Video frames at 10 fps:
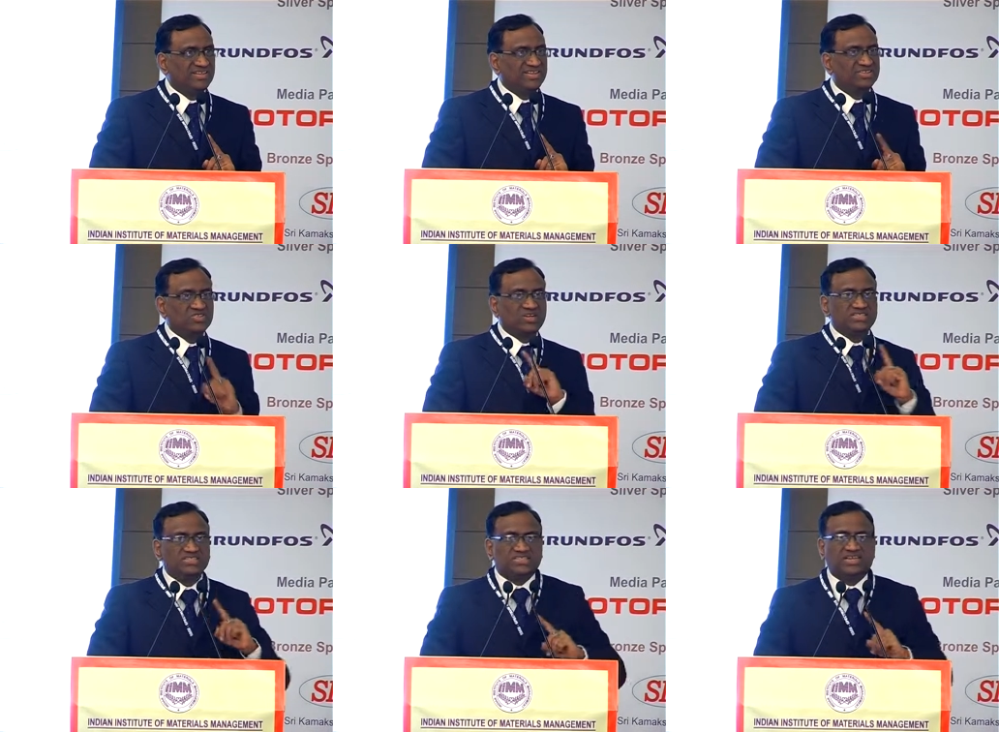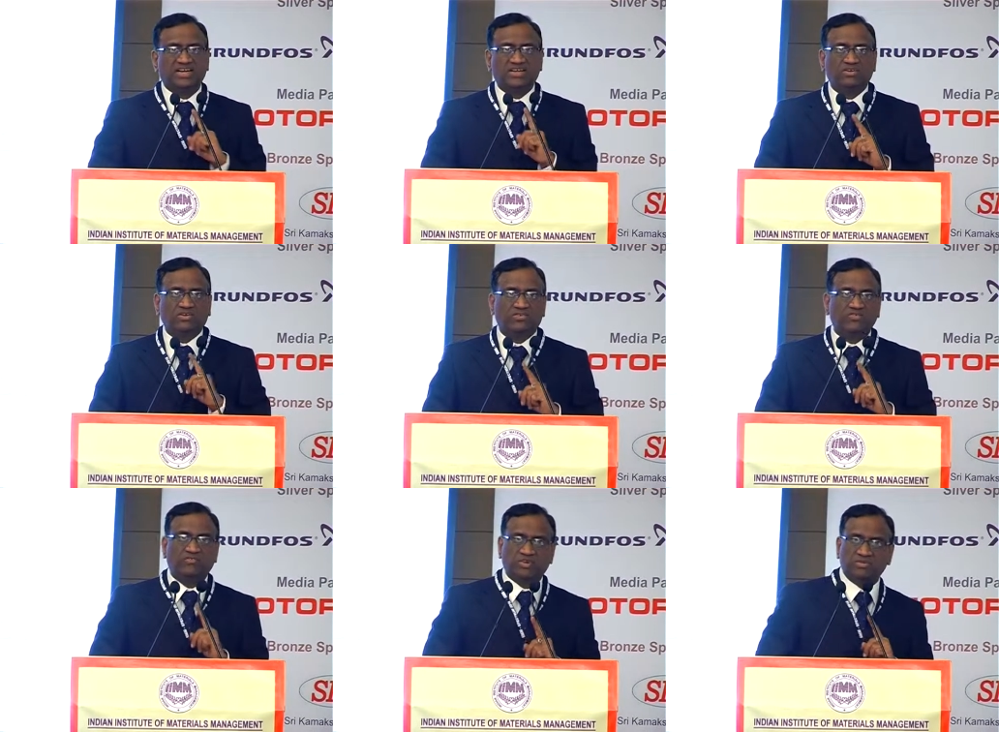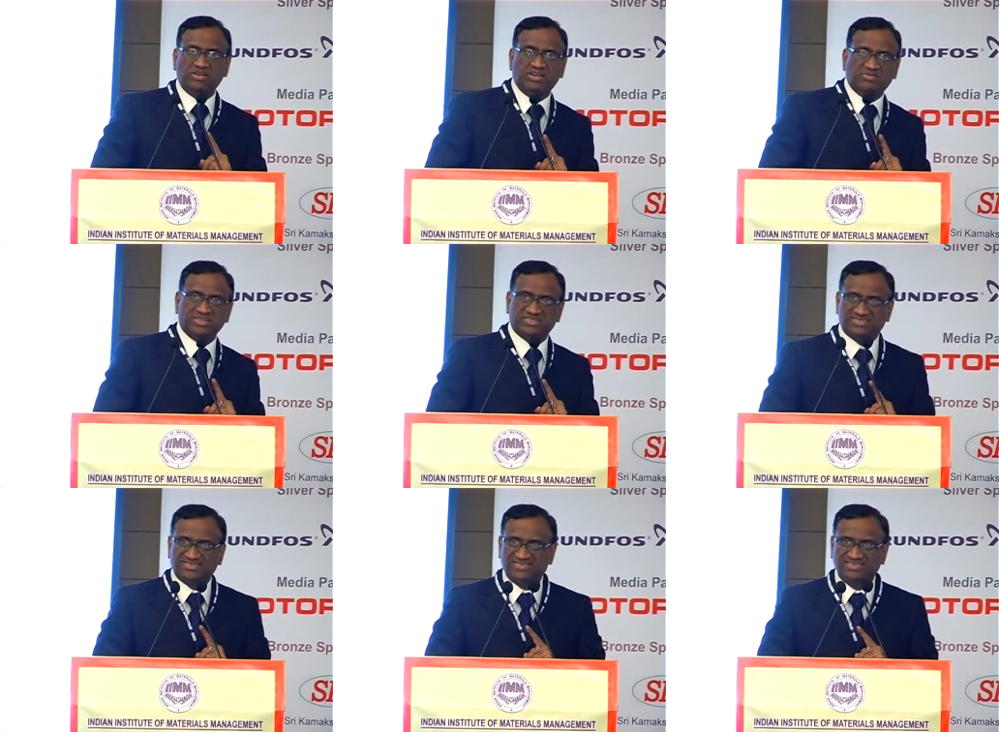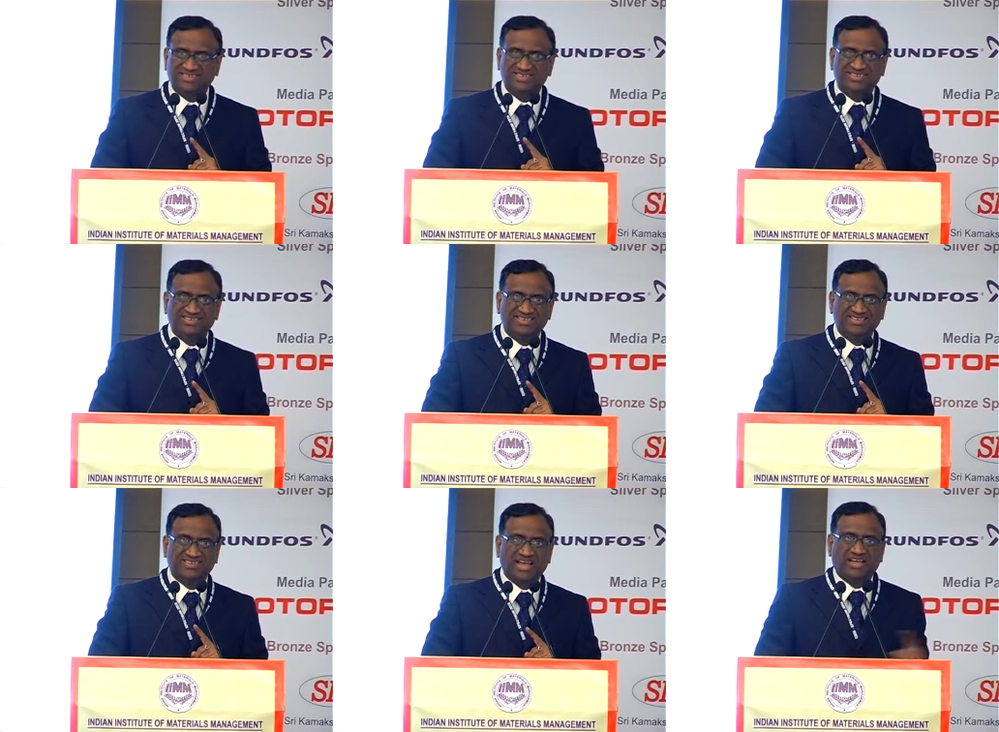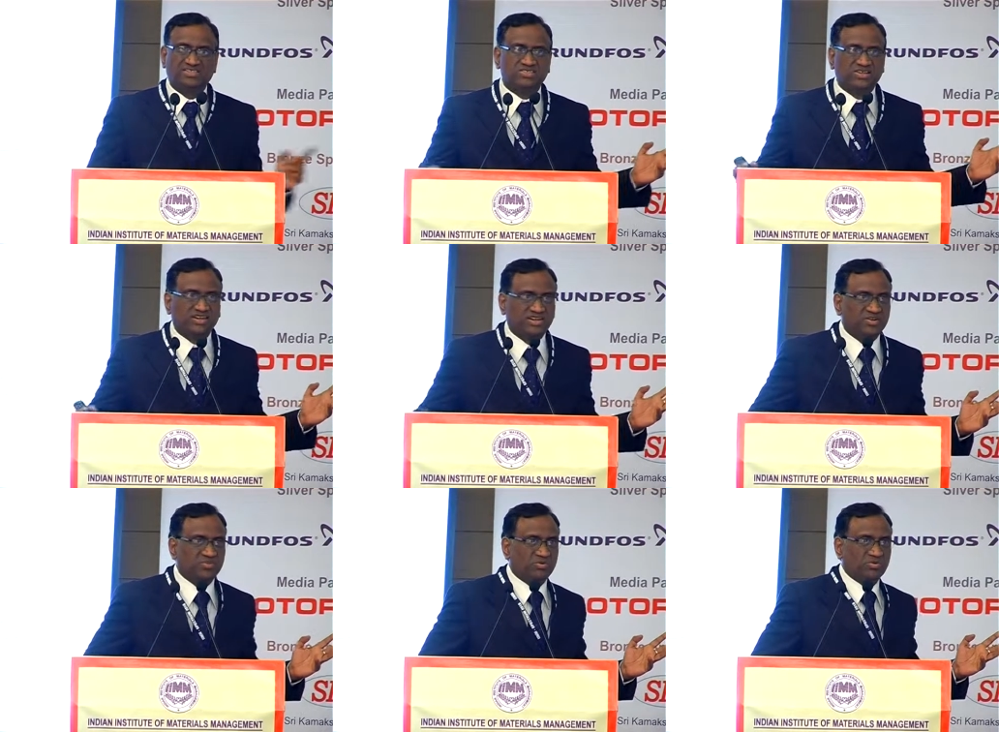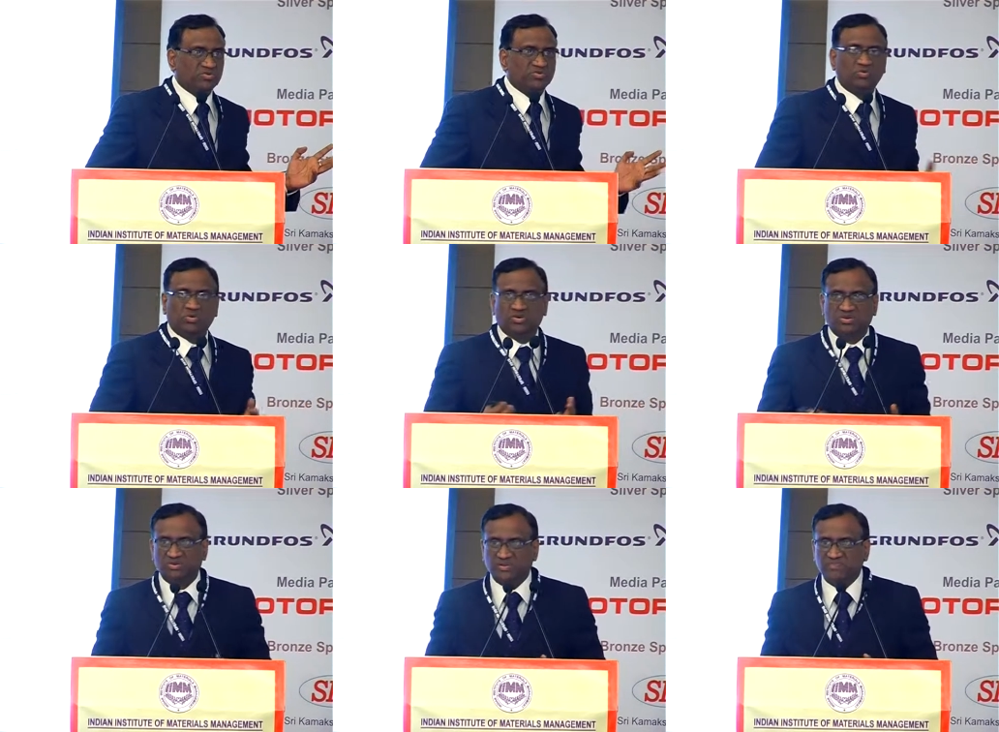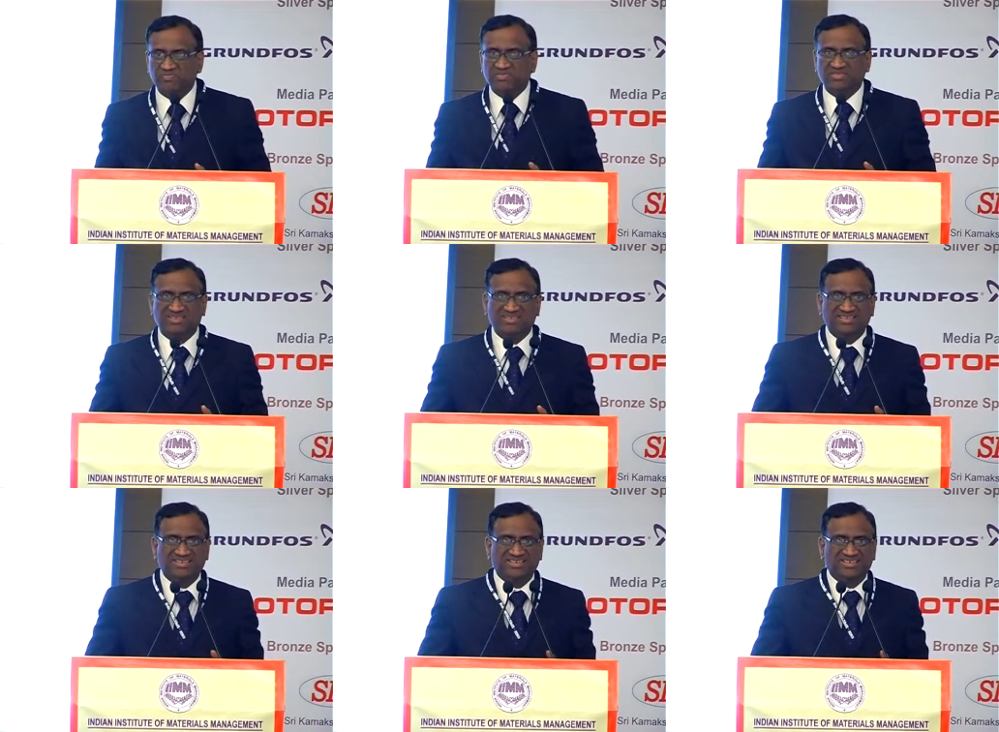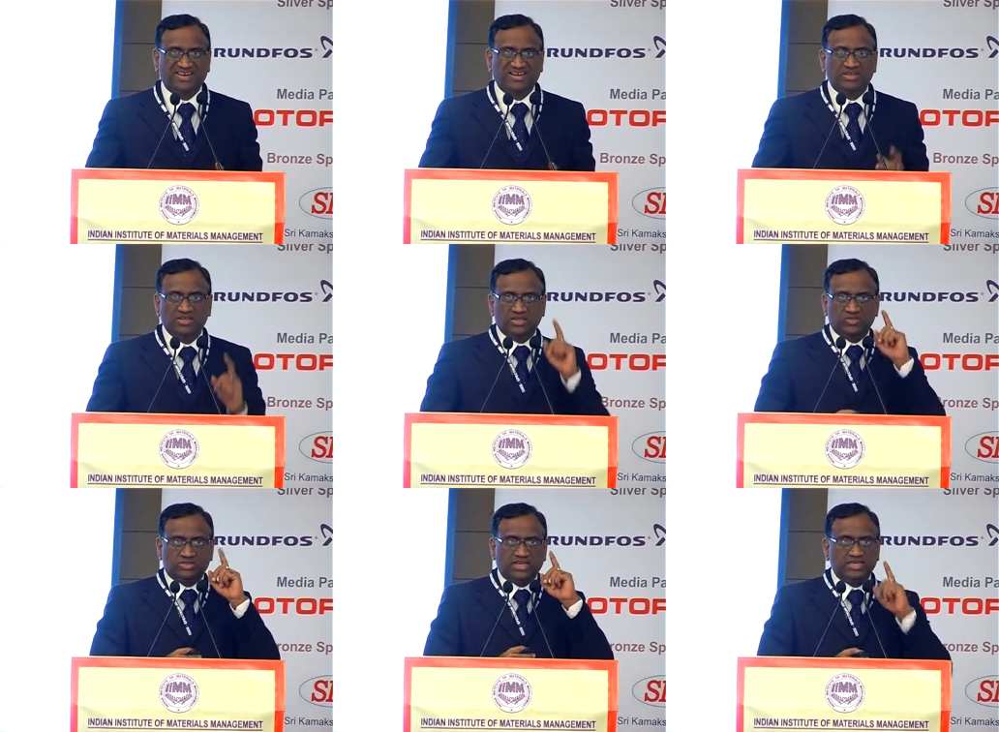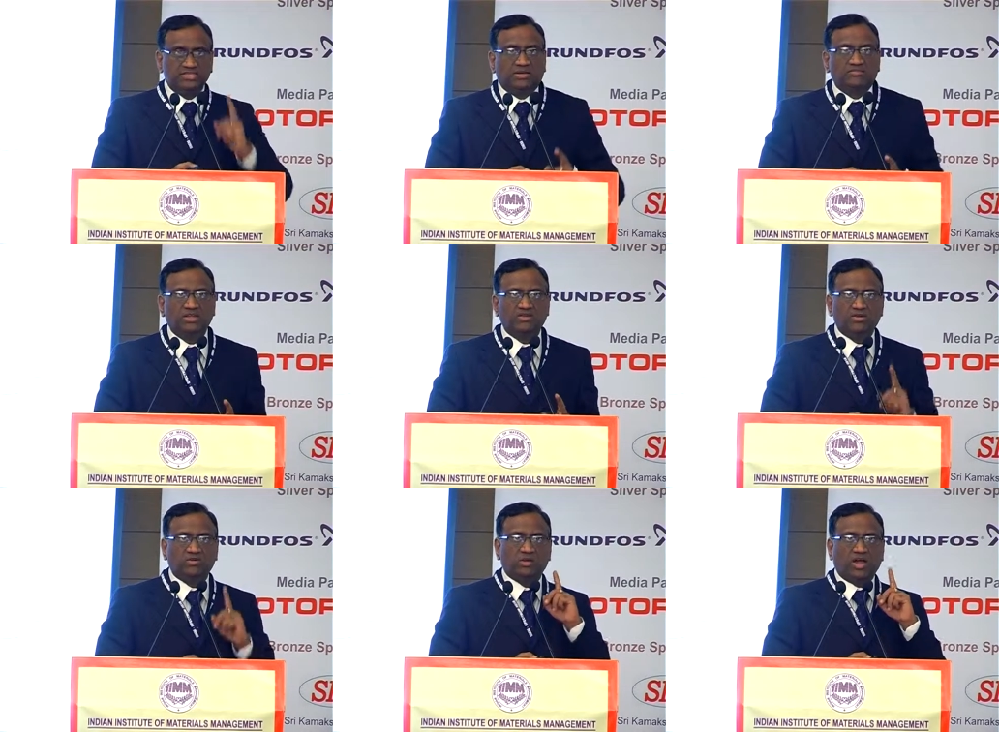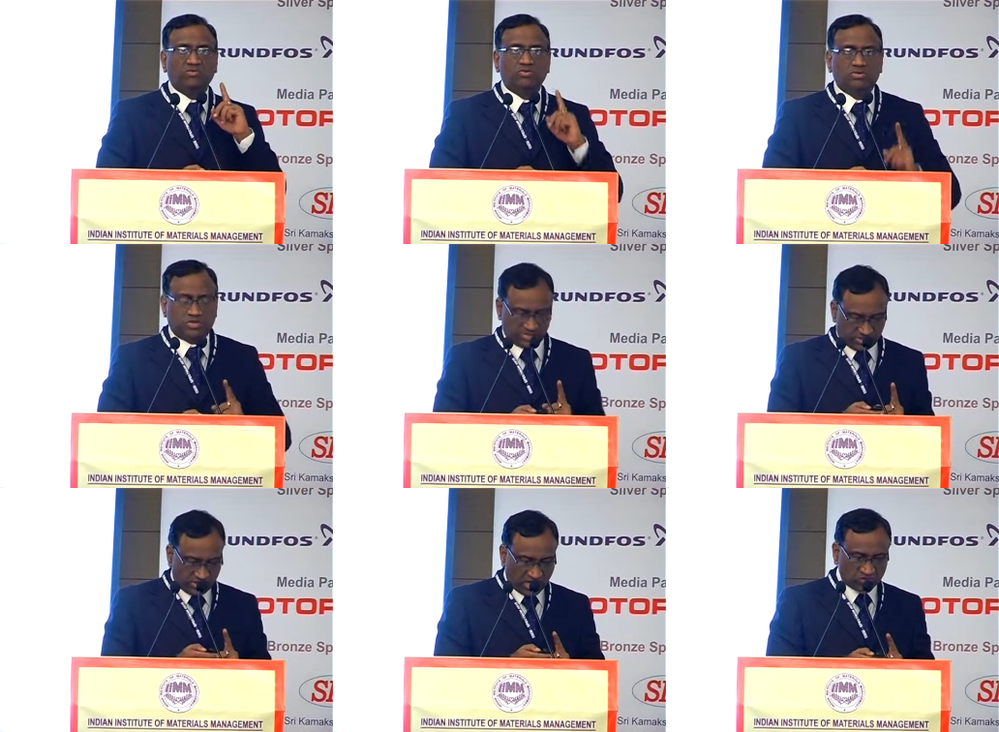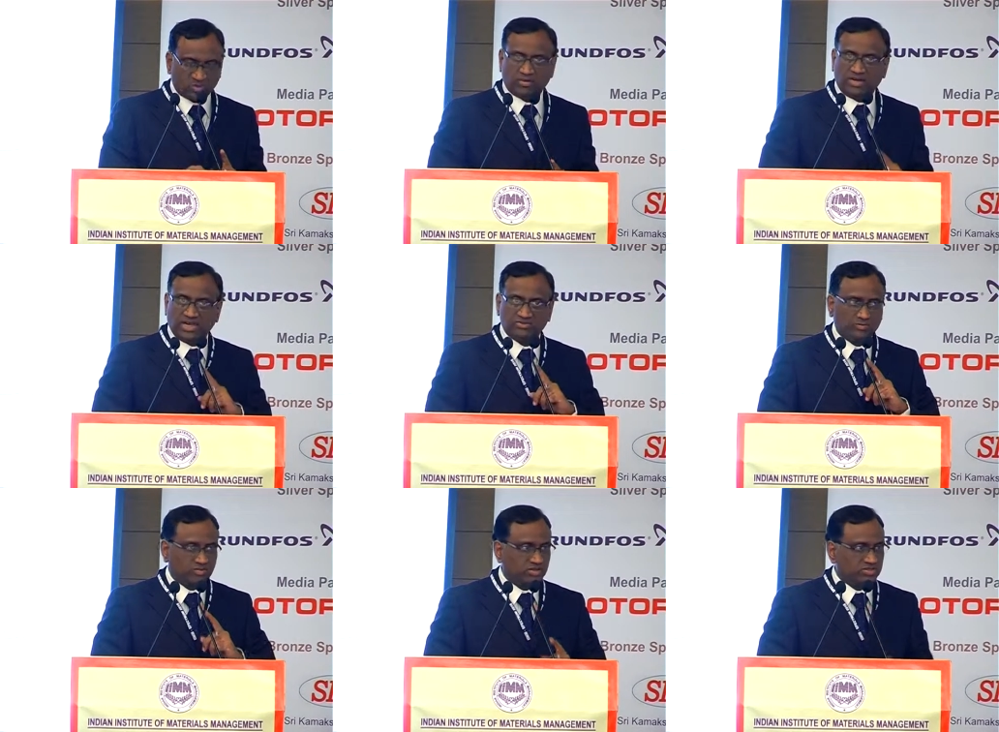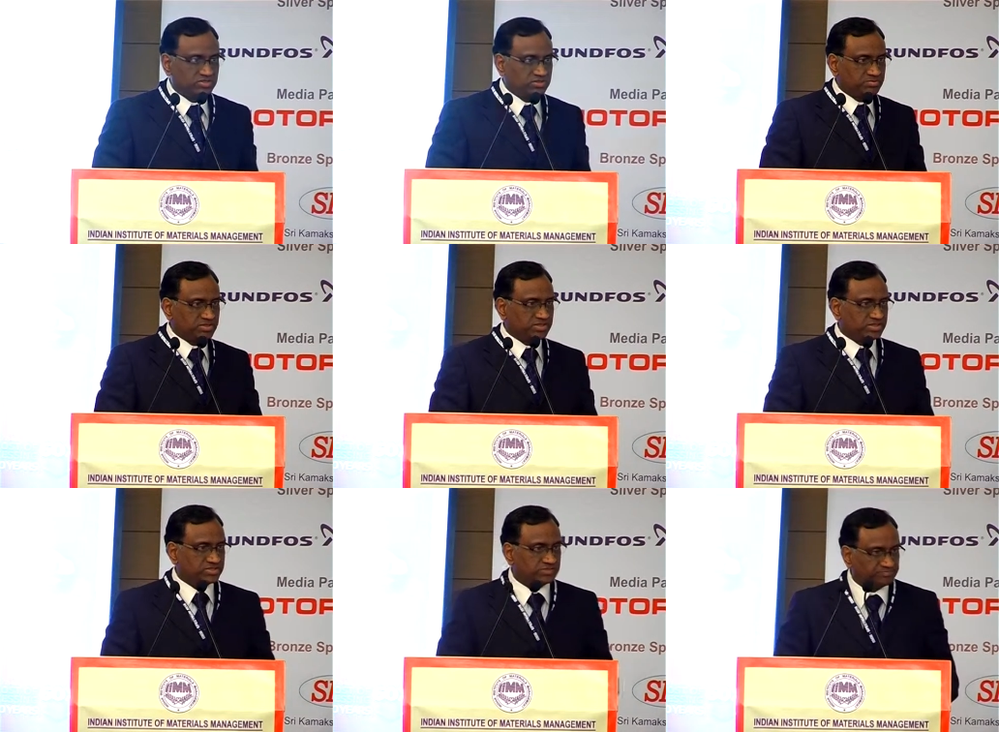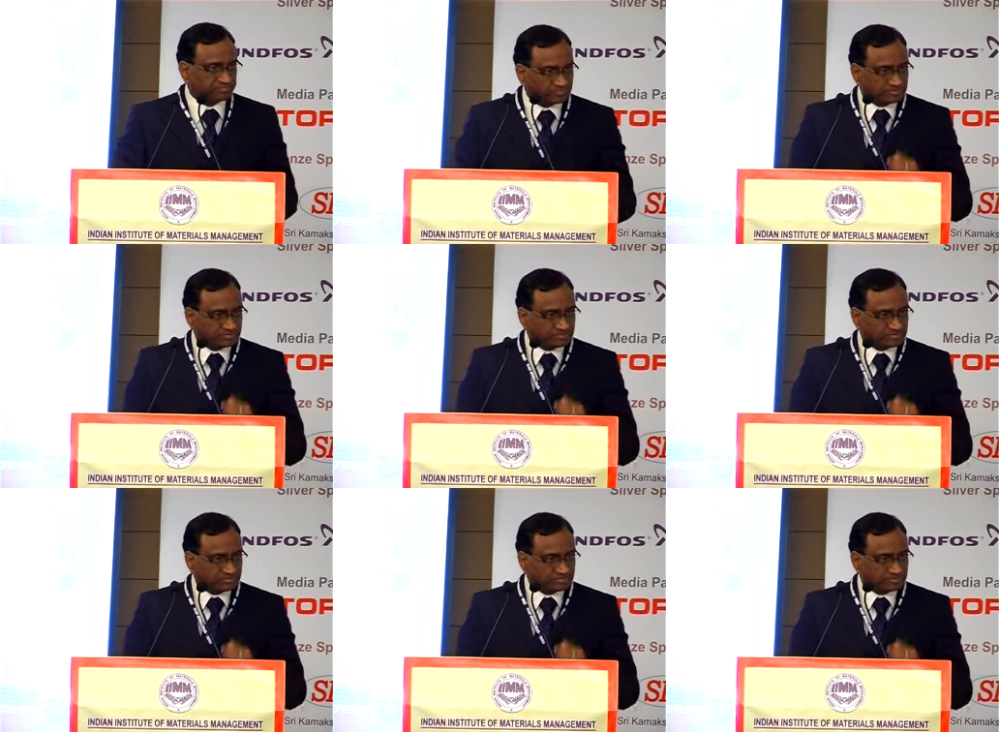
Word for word: It's not just connecting of 50 billion devices. I can still connect it tomorrow, so what? Right? So that is something you know I would uh, touch upon as I progress in this presentation.